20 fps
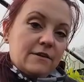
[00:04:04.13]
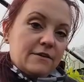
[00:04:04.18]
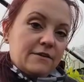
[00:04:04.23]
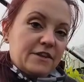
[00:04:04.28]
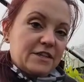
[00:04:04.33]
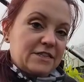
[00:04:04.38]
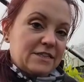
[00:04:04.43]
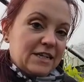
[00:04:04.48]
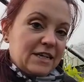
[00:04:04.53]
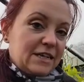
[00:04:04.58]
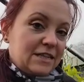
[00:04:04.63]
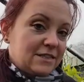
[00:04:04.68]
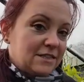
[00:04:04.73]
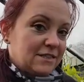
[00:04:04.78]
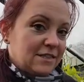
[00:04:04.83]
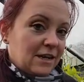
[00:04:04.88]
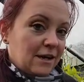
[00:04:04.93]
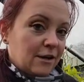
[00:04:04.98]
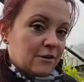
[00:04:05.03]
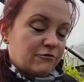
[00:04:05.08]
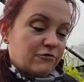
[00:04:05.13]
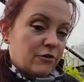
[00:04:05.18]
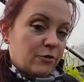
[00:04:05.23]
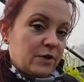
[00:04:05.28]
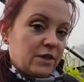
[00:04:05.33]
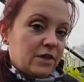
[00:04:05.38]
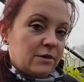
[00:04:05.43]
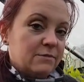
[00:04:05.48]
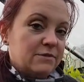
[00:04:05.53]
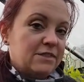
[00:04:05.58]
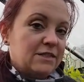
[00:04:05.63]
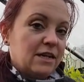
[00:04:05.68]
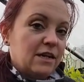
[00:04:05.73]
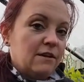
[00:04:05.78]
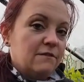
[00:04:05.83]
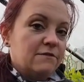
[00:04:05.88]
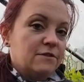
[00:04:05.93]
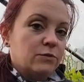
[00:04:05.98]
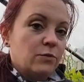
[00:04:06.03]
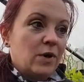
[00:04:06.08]
The seeds start growing
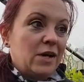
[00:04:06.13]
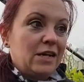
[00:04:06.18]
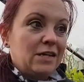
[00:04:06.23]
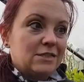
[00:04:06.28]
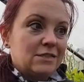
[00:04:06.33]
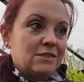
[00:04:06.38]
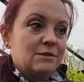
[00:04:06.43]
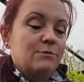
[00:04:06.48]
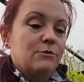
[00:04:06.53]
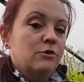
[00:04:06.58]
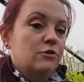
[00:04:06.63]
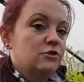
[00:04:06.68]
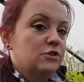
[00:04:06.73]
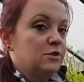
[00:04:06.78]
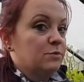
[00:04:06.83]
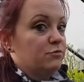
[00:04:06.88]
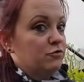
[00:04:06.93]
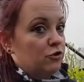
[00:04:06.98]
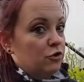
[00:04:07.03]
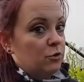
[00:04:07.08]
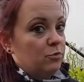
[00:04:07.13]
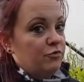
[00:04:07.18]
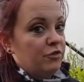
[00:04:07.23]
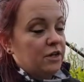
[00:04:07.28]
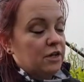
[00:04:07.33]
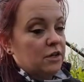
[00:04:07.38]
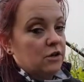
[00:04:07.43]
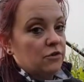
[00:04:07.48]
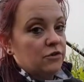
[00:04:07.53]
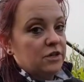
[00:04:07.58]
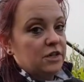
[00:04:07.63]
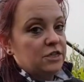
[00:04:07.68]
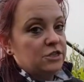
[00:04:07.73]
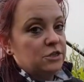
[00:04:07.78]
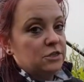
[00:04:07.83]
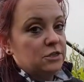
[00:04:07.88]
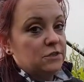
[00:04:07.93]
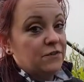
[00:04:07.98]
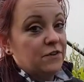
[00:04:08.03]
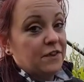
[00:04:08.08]
themselves when it's the most appropriate
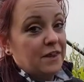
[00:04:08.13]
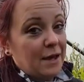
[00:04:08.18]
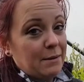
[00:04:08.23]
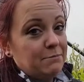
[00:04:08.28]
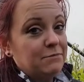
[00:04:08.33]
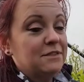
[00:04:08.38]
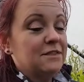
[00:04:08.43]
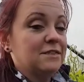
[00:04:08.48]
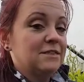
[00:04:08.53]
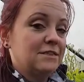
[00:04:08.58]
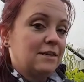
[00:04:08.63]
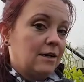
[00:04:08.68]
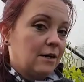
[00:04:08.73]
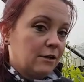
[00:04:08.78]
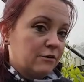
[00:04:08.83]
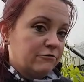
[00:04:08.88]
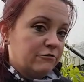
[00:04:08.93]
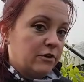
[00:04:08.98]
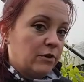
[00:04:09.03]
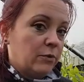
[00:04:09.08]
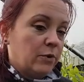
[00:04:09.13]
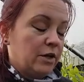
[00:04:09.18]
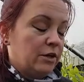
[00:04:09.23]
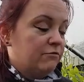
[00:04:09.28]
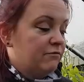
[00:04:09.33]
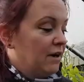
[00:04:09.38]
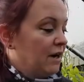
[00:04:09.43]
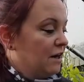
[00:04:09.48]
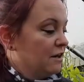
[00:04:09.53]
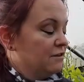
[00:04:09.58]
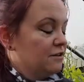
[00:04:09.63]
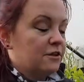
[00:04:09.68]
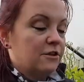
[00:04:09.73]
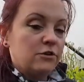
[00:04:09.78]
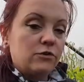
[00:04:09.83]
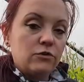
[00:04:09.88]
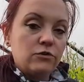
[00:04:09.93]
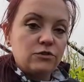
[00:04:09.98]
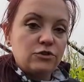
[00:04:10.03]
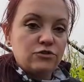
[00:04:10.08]
conditions for them to start growing, rather
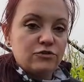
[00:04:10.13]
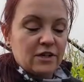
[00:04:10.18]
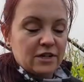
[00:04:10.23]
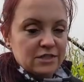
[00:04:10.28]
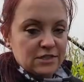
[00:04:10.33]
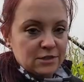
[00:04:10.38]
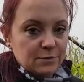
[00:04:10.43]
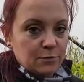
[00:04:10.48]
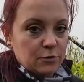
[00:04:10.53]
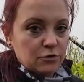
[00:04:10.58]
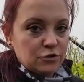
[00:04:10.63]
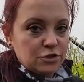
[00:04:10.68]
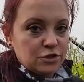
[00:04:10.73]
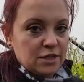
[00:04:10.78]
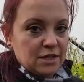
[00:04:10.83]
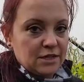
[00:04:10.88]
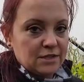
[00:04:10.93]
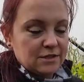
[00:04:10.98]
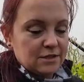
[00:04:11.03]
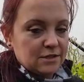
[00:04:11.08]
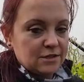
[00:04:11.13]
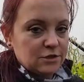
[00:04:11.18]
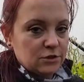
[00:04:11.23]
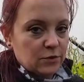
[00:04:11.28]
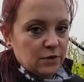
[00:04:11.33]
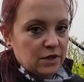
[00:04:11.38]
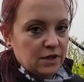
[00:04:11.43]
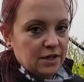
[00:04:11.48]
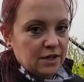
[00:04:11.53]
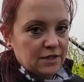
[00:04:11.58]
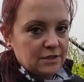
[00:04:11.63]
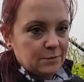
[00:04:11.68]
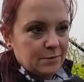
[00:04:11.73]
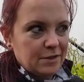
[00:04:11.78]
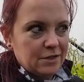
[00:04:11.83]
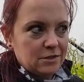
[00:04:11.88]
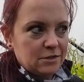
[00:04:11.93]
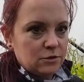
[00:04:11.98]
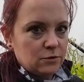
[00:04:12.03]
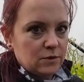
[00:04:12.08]
than us trying to push things and sowing things a
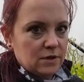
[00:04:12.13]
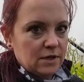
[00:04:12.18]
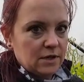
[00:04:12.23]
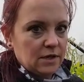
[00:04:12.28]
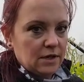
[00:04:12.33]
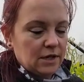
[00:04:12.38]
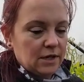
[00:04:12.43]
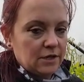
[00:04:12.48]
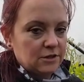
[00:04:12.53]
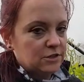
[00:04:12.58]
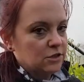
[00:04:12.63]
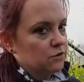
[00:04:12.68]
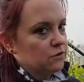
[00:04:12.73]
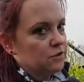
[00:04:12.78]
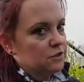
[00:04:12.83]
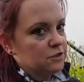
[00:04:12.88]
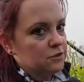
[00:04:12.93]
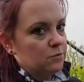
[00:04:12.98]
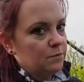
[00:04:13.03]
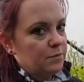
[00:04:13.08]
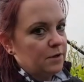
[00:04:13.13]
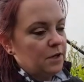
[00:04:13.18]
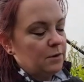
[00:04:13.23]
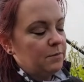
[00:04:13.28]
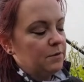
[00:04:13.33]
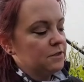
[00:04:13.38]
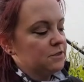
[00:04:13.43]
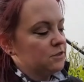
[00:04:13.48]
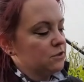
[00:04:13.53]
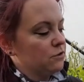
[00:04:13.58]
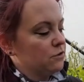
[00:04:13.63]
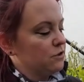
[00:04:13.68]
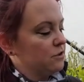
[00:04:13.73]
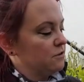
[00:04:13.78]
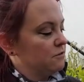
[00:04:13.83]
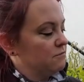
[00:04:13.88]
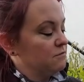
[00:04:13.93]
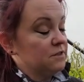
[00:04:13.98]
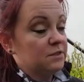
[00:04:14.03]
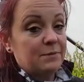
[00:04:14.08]
bit too early. Because I know there's some people sow
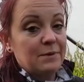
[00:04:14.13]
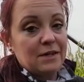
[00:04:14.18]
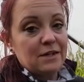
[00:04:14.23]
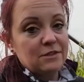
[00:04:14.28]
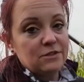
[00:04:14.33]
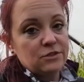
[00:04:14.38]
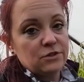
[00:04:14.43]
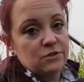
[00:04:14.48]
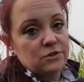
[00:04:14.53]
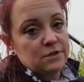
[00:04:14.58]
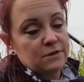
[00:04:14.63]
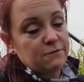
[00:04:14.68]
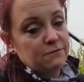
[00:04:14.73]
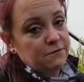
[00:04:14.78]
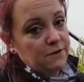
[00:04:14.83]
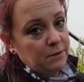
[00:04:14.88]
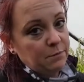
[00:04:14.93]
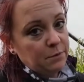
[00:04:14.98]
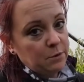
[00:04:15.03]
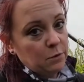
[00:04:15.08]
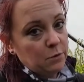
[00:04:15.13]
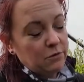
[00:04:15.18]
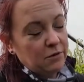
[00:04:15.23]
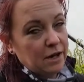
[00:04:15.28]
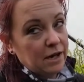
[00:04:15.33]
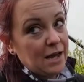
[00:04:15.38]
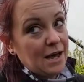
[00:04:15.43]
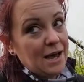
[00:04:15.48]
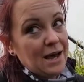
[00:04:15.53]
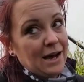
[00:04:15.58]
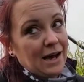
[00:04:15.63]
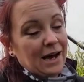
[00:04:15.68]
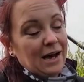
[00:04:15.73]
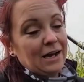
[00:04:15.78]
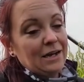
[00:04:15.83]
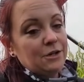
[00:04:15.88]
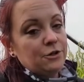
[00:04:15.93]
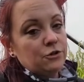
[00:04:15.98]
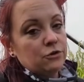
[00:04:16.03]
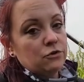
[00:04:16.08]
their tomatoes in February.
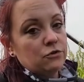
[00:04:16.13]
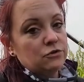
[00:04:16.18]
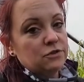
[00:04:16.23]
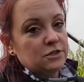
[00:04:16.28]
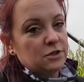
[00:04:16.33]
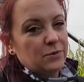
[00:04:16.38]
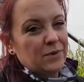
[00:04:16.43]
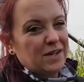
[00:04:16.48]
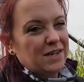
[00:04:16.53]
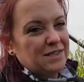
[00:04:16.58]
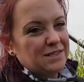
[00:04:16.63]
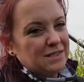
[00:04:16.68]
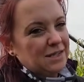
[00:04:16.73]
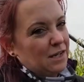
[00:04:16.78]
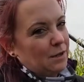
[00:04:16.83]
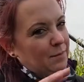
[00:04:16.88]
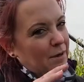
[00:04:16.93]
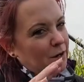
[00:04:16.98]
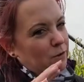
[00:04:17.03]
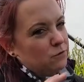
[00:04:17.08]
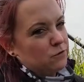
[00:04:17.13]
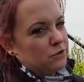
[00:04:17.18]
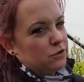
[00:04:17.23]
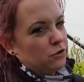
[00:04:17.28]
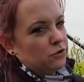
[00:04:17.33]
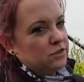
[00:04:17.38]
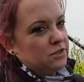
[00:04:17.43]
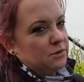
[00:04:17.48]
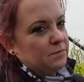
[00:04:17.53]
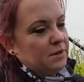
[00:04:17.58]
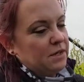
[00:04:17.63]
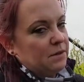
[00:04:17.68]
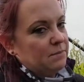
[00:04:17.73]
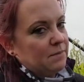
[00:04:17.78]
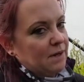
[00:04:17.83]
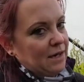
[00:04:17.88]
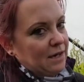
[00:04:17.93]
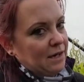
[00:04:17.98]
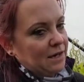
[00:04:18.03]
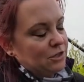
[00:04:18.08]
I don't. I wait till about sort of
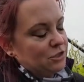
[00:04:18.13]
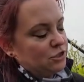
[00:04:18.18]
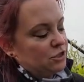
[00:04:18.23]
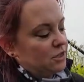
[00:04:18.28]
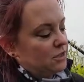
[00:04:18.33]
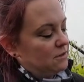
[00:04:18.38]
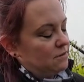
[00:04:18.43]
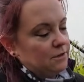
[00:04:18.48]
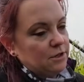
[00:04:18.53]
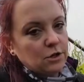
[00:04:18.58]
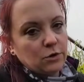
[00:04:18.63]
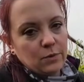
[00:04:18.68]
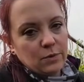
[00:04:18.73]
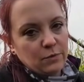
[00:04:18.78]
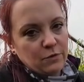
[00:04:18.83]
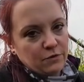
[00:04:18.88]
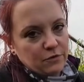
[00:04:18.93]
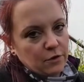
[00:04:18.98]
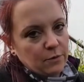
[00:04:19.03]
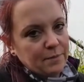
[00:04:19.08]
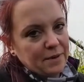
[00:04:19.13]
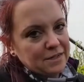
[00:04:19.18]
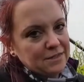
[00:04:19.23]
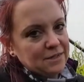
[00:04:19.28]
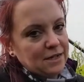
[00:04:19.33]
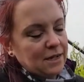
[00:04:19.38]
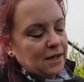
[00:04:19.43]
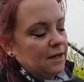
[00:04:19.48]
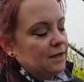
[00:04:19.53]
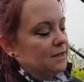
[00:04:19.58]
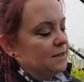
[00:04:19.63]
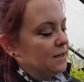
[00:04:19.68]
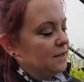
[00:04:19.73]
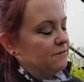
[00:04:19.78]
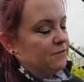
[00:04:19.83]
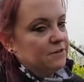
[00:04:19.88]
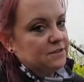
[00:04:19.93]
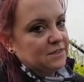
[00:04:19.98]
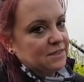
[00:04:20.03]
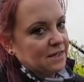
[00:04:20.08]
mid-March, and you know, when we've got better light
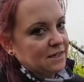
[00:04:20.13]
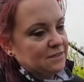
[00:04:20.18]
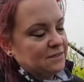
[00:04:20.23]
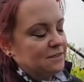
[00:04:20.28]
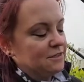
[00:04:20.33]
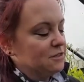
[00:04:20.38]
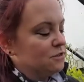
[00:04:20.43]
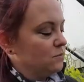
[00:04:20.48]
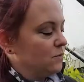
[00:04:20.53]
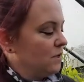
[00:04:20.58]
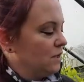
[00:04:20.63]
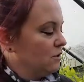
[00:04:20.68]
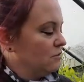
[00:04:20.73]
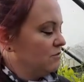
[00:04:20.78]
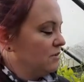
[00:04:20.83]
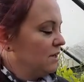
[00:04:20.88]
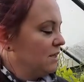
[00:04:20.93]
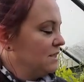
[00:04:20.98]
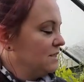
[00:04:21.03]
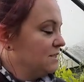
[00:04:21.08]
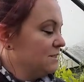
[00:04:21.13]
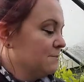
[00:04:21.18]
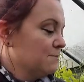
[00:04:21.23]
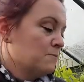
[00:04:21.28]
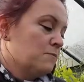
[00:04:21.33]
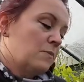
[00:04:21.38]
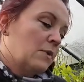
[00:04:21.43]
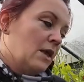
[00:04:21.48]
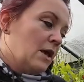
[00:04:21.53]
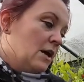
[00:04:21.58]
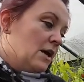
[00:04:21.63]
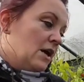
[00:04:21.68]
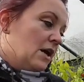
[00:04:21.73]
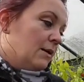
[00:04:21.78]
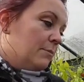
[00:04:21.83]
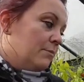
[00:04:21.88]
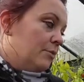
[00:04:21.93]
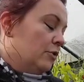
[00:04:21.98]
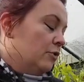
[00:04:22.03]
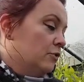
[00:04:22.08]
levels starting to increase.
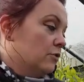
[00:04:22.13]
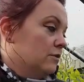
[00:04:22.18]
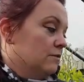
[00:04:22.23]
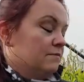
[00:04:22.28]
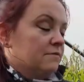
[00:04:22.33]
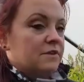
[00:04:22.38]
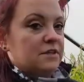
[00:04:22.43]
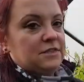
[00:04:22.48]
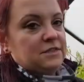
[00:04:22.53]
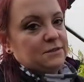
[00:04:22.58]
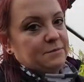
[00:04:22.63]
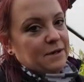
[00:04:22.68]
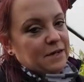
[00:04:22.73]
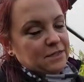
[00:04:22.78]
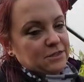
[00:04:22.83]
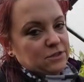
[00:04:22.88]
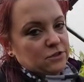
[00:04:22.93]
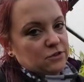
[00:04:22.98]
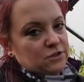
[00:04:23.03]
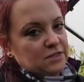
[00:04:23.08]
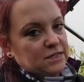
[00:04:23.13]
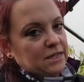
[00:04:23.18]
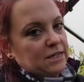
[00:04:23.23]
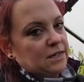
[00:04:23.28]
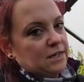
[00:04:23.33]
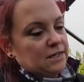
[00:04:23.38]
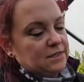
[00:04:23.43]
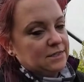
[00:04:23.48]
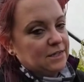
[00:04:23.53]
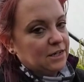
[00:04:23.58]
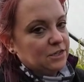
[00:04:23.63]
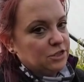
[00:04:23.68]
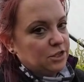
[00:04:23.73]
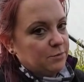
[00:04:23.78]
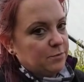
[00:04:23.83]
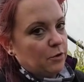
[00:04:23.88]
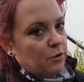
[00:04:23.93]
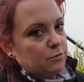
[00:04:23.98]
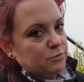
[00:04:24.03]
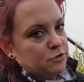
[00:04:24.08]
But the tomato seedlings actually
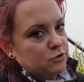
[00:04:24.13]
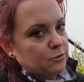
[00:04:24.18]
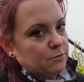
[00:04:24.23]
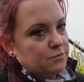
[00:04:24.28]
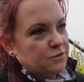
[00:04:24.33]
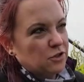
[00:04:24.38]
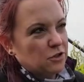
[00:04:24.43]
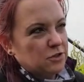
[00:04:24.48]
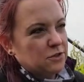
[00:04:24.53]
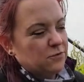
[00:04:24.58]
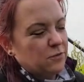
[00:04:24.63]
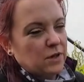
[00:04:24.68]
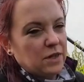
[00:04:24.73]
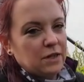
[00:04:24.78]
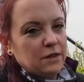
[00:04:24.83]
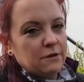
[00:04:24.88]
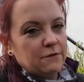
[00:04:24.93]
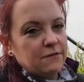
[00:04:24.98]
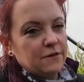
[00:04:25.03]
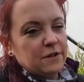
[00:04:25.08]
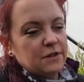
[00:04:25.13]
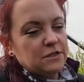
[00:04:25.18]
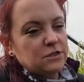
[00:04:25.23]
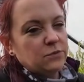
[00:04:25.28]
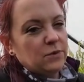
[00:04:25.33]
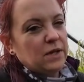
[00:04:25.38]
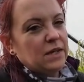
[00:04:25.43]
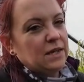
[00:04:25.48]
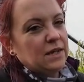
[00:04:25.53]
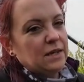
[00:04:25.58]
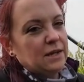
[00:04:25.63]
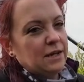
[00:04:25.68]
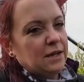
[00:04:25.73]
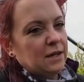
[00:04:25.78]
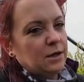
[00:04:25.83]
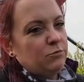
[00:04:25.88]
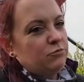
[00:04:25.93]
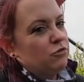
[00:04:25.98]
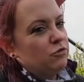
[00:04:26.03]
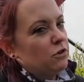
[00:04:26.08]
popped up sort of within the first week in
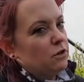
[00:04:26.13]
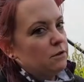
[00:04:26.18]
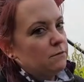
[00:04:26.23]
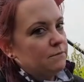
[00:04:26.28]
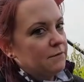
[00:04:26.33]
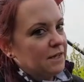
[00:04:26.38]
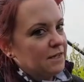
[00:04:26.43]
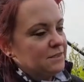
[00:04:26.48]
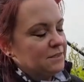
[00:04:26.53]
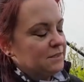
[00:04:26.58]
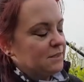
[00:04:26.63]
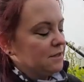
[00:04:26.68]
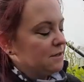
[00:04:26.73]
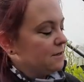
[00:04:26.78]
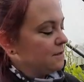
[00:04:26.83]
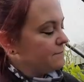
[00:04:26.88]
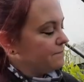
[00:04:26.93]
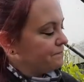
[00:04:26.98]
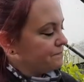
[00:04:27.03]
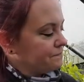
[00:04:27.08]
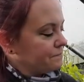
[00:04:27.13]
April last year.